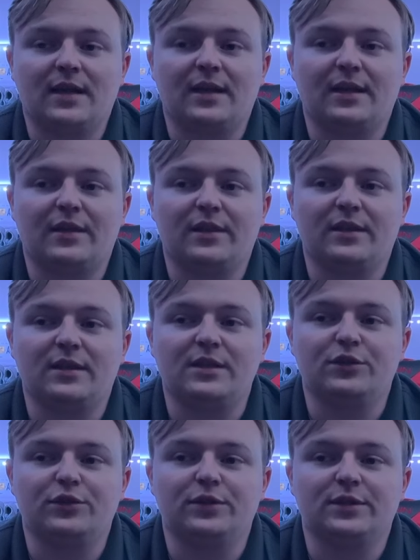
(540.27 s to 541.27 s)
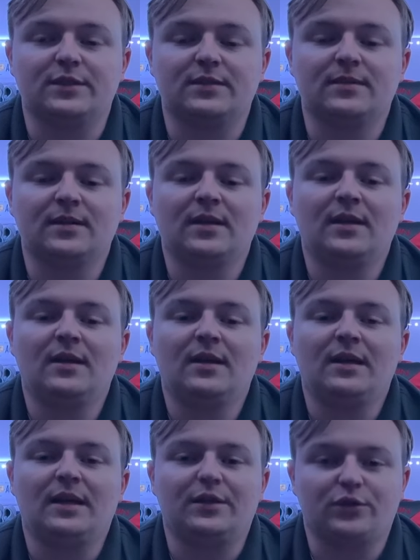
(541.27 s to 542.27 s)
And I think it's
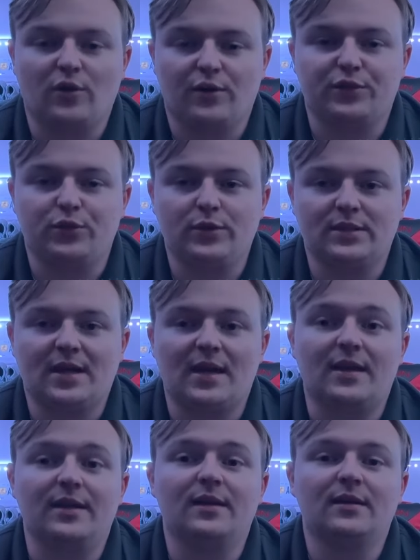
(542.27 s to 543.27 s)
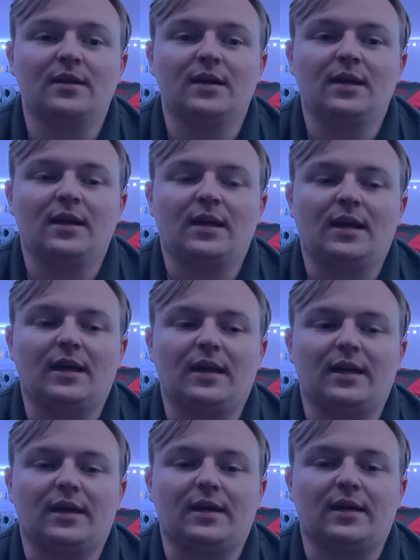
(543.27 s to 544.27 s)
gone to his head,
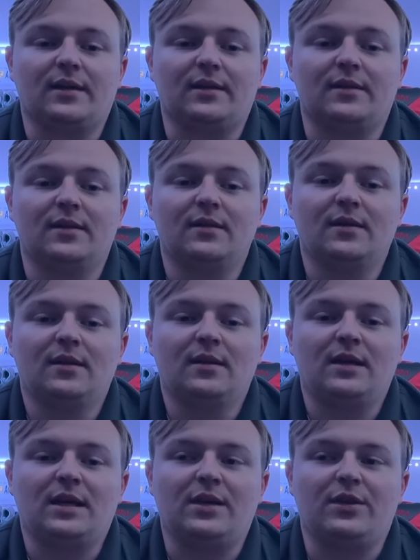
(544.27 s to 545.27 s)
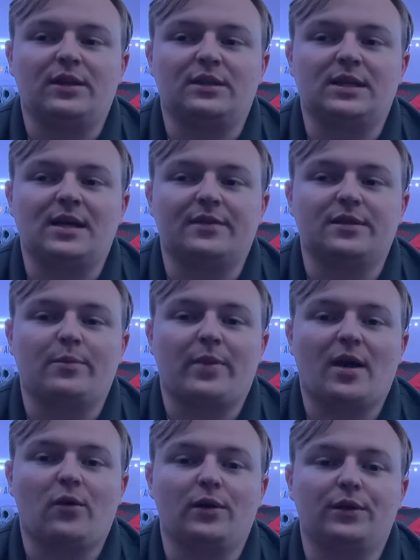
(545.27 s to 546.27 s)
and he thinks he has the
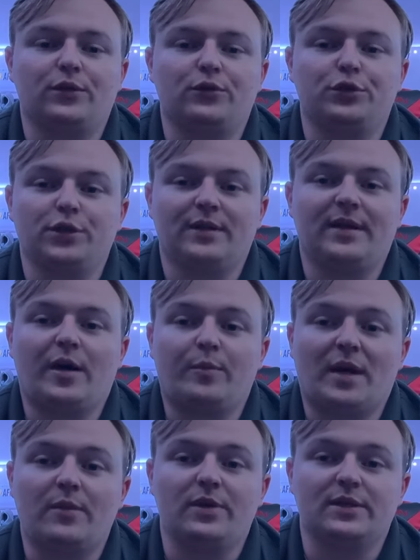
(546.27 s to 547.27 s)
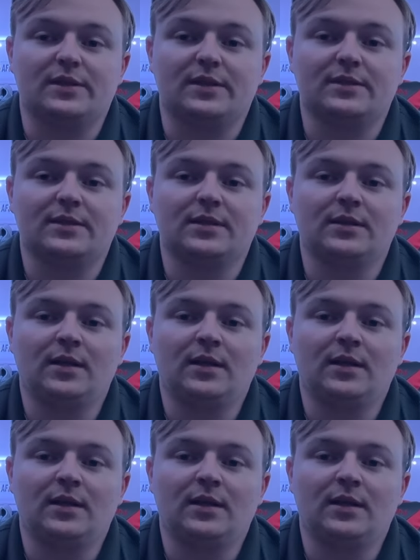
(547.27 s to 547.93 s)
power to shut down my business.